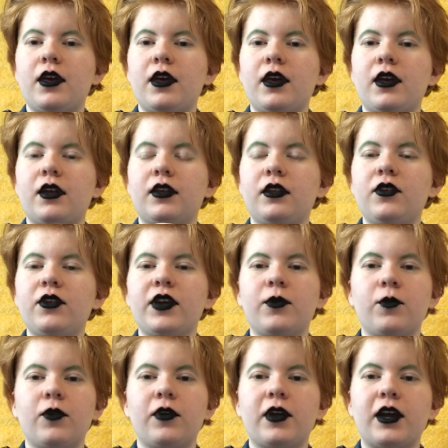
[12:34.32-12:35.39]
And okay,
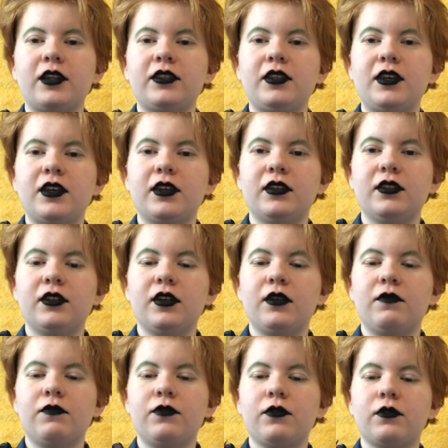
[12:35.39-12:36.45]
we're at the end
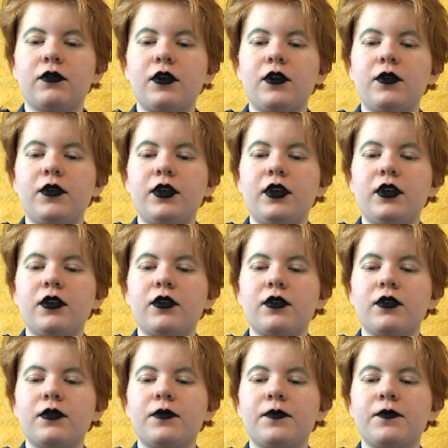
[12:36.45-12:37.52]
of the row here.